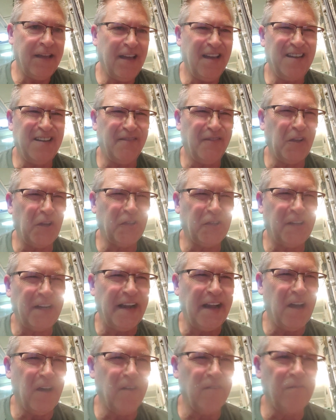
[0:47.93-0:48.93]
I had to flush it
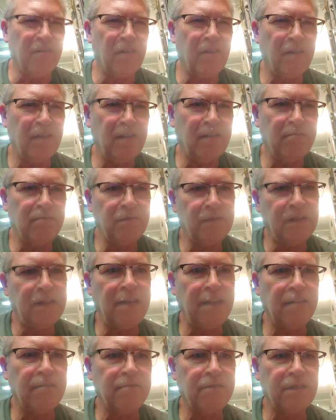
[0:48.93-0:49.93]
out, and
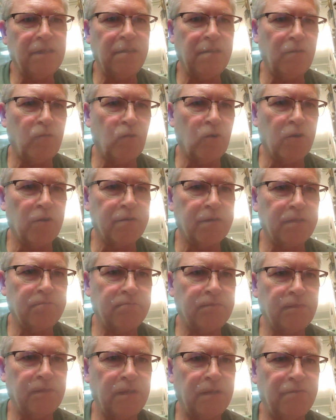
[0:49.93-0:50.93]
that seemed to work.
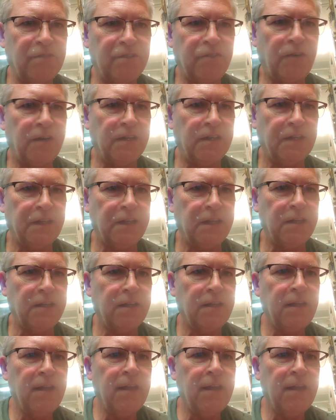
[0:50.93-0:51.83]
It was trying to leak.